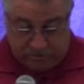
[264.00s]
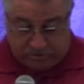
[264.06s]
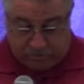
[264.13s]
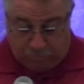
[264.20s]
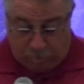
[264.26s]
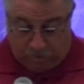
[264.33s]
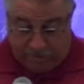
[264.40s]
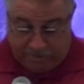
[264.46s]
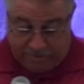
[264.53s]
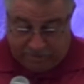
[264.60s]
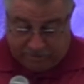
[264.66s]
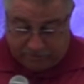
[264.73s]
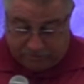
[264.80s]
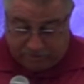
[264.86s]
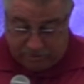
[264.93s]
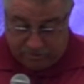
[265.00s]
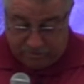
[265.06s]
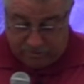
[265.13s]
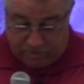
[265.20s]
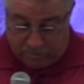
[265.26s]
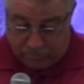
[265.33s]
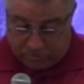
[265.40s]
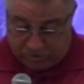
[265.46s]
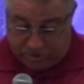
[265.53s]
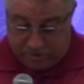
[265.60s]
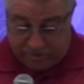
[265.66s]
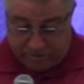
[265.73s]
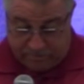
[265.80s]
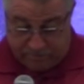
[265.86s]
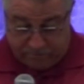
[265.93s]
"This morning," he continued, "I was
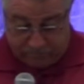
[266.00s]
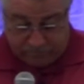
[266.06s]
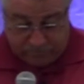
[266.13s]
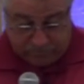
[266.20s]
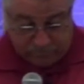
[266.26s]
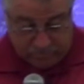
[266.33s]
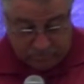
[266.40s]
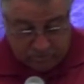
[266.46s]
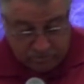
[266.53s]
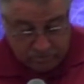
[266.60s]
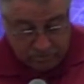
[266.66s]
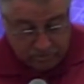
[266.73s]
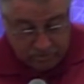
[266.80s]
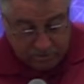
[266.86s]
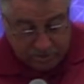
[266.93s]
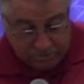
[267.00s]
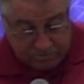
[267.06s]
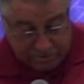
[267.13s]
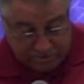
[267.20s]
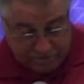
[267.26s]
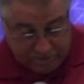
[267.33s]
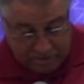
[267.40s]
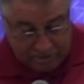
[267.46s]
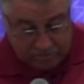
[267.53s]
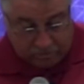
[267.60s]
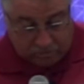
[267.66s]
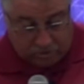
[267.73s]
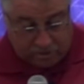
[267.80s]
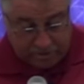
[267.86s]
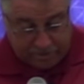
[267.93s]
sitting in my
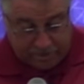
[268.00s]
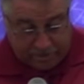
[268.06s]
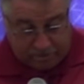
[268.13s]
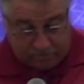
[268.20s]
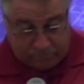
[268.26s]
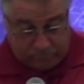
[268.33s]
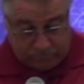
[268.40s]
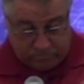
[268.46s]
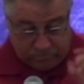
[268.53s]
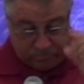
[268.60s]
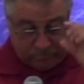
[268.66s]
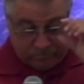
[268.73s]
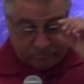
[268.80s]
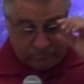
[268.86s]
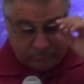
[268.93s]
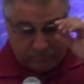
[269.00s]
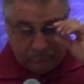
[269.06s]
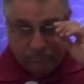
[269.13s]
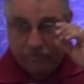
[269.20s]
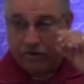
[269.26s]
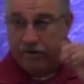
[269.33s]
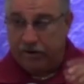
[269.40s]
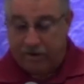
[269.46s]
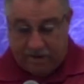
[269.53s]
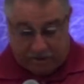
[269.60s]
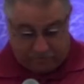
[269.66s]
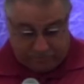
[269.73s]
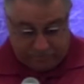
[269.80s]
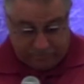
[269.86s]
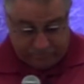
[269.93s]
den crying out very
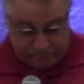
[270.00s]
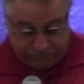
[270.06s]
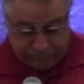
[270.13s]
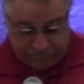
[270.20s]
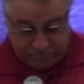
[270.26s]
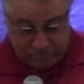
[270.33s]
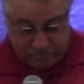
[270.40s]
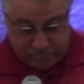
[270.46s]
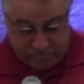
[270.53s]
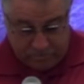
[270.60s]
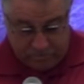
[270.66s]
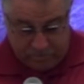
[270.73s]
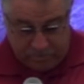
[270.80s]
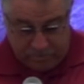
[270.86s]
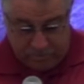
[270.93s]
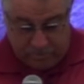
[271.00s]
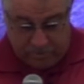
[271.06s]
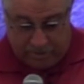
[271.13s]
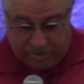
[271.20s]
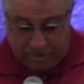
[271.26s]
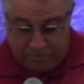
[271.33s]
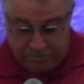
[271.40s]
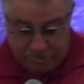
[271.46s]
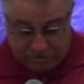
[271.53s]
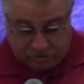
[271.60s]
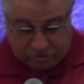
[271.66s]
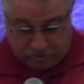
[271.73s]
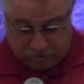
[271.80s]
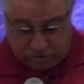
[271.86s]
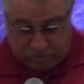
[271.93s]
loudly, 'I
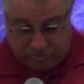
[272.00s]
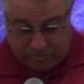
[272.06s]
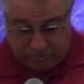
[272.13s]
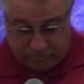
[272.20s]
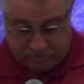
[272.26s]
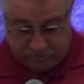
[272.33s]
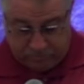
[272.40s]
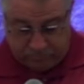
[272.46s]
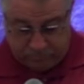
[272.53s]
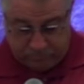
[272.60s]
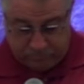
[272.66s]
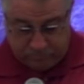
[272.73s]
miss her so much.